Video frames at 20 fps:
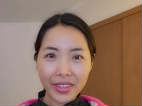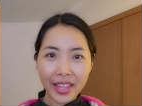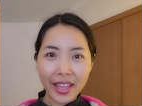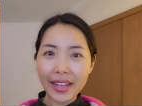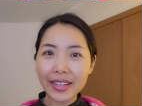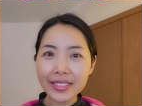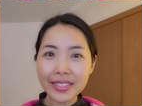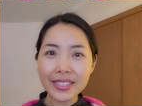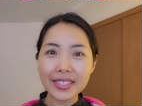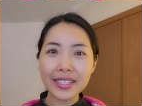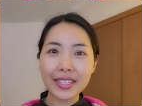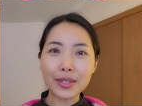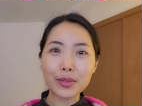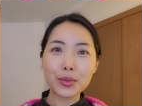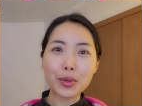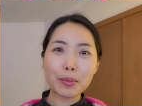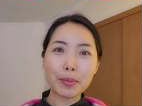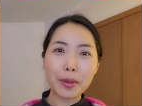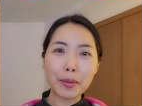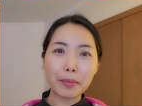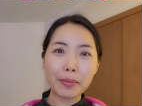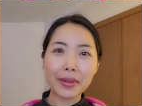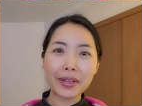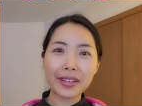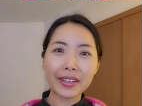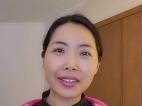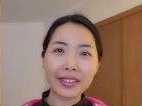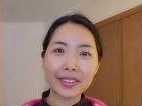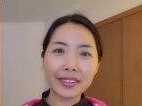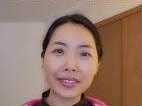I still
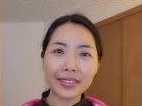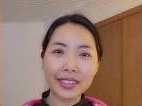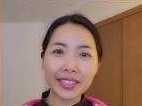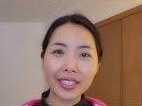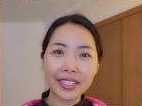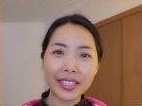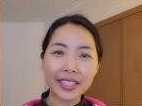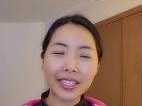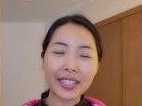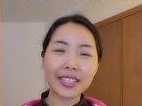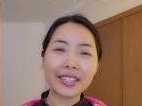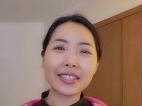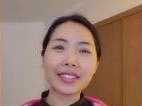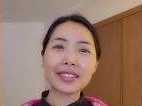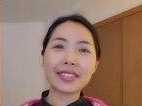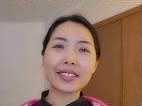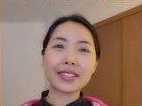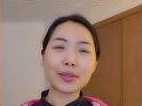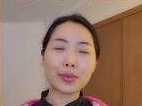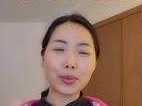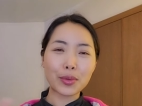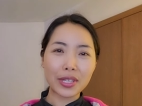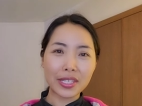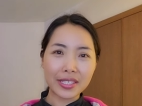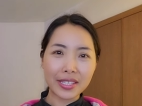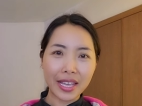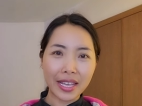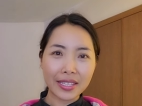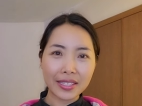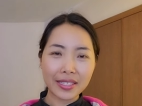remember it
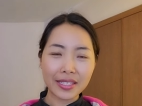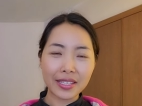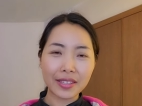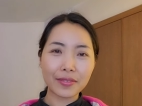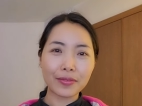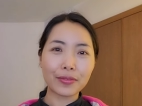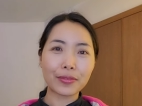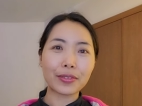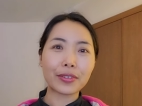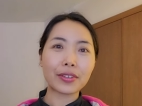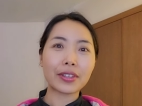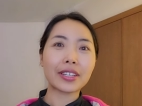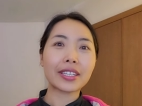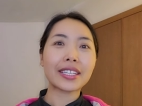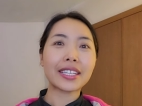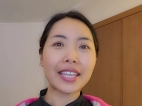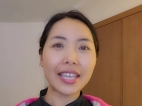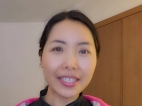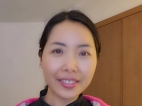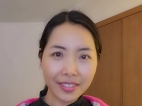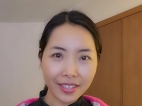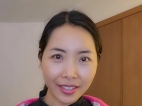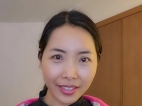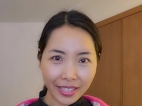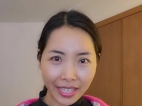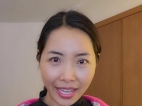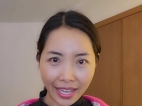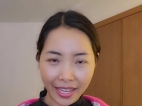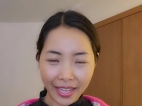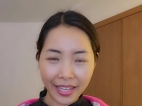was as if
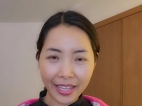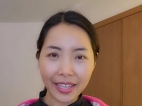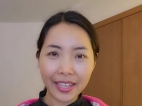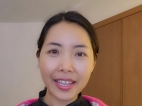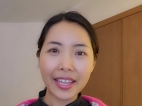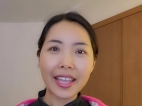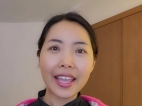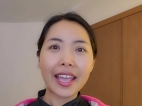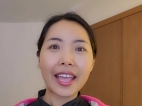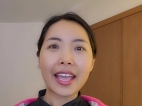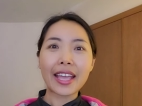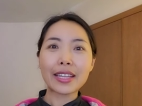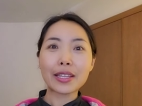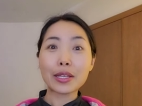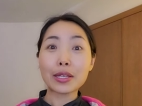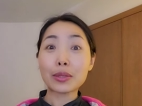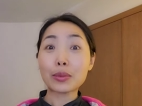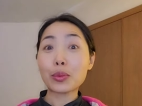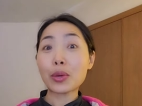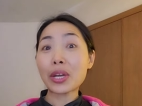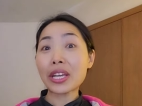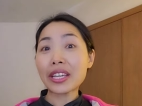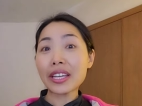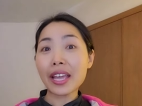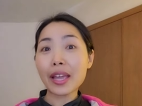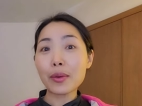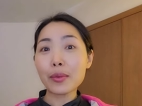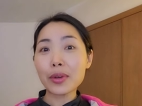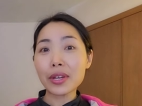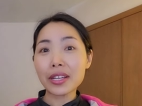yesterday. And uh, when
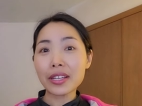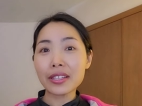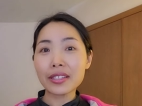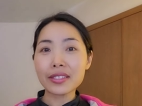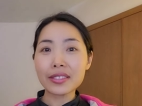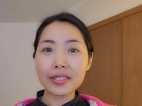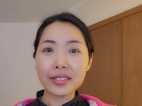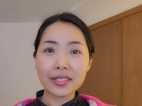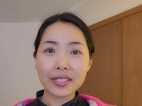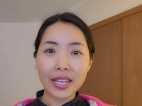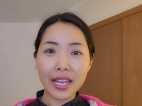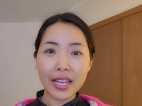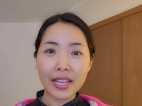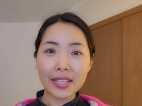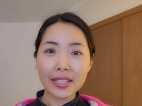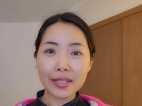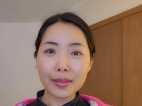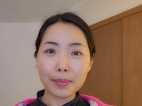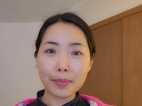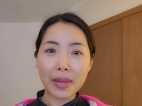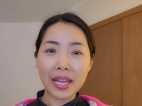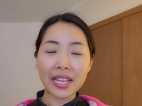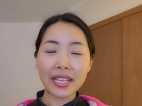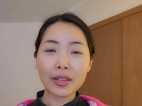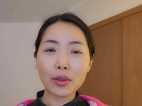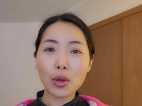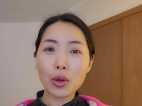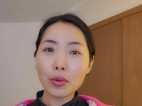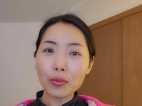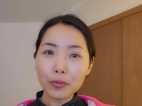I was at my
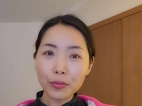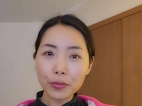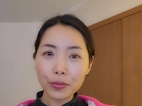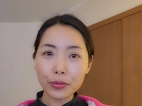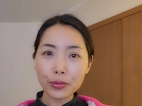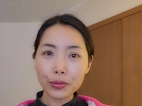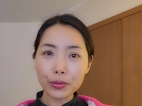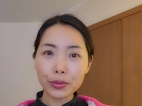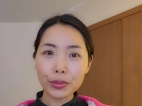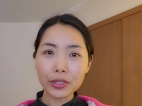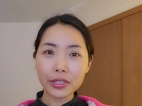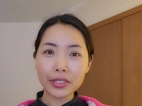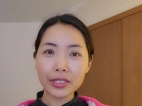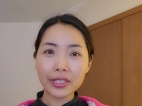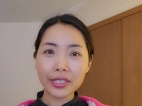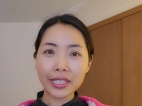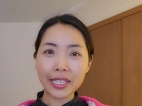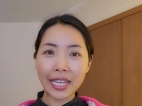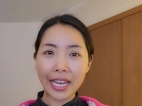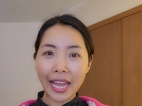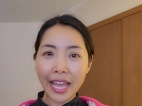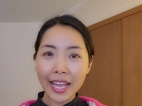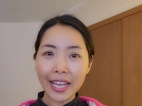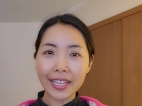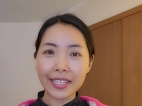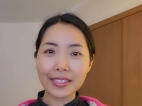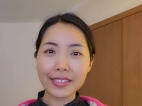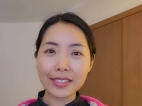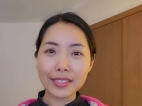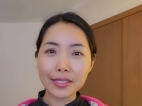Kung Fu
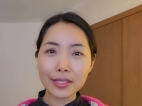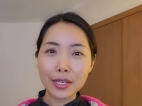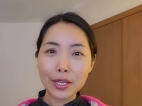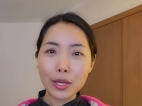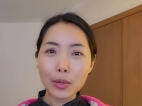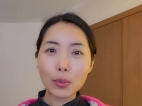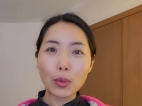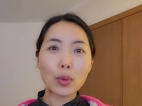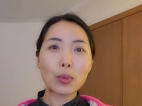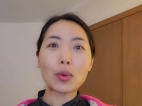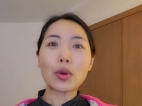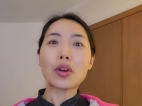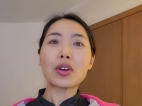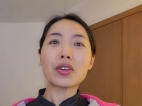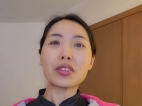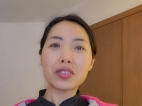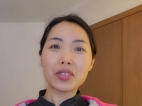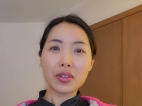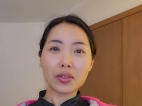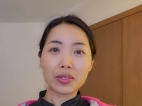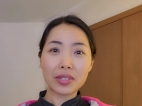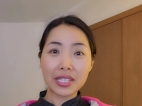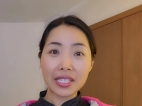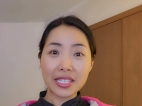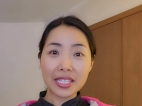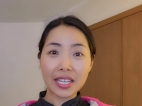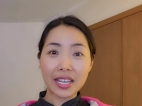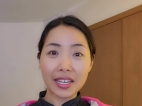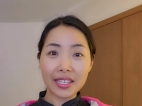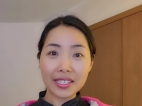class, we were also
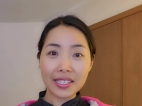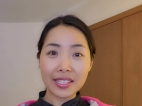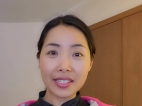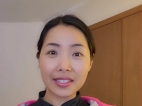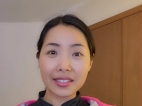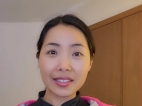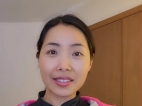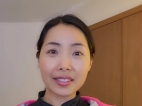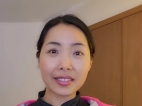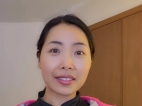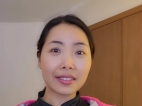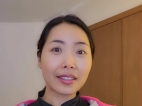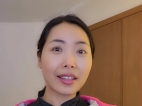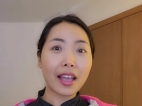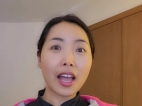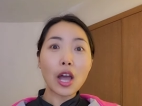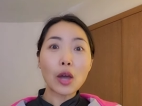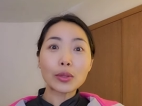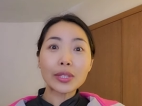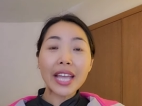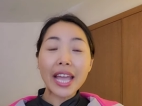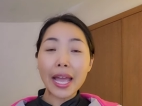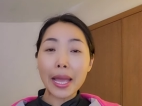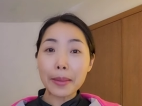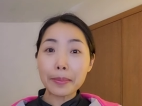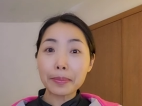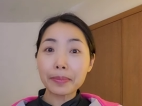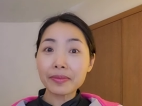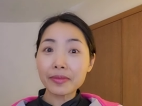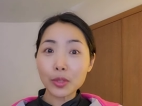discussing how
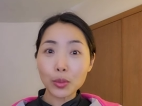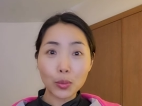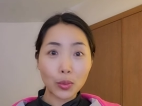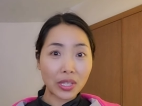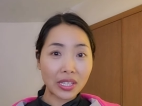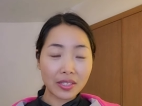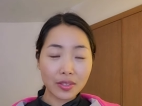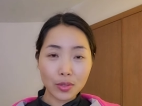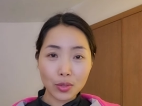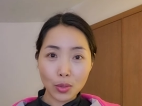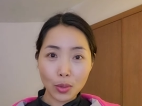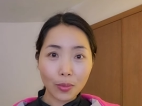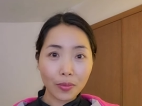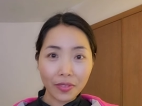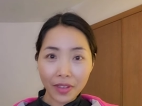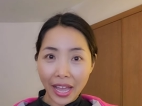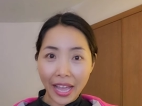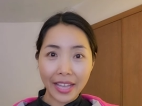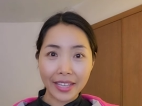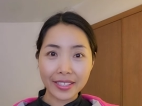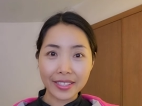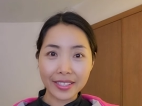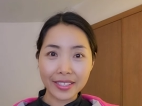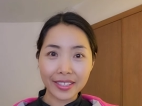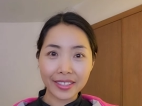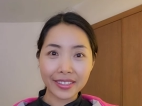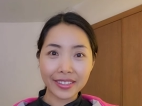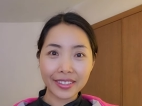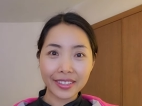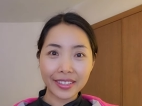time went so fast